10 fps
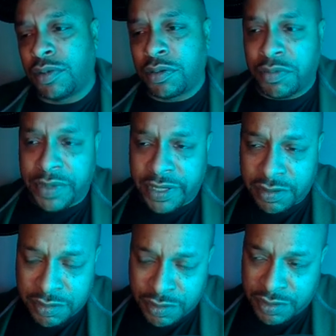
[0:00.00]
what with my
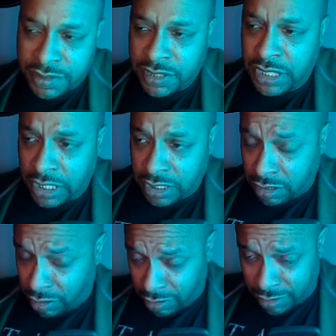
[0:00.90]
arrows.
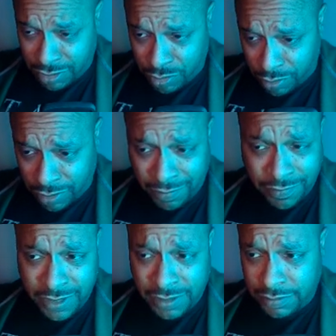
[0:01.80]
The longest short
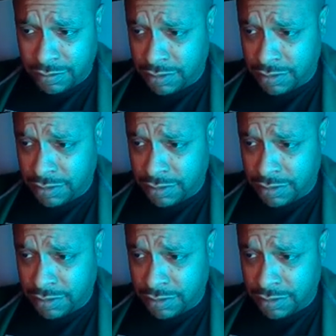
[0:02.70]
of it,